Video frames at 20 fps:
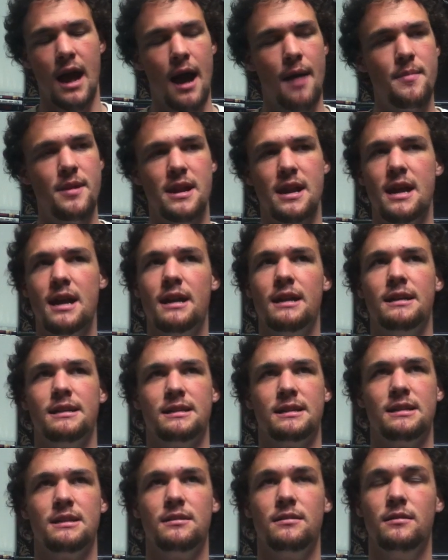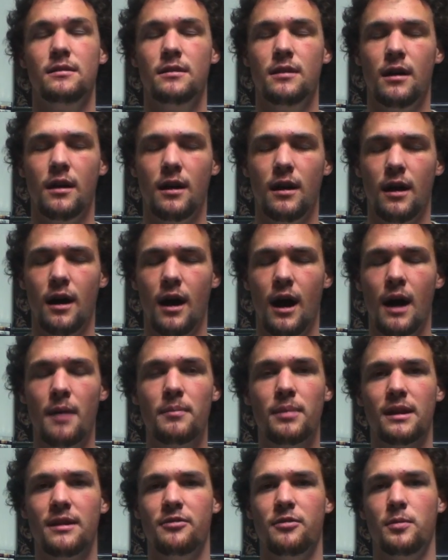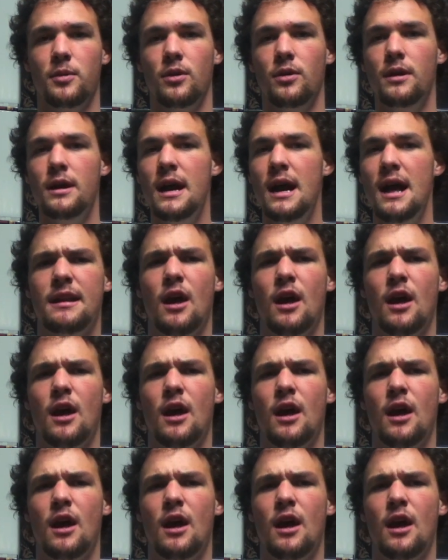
I mean, it is unbelievable.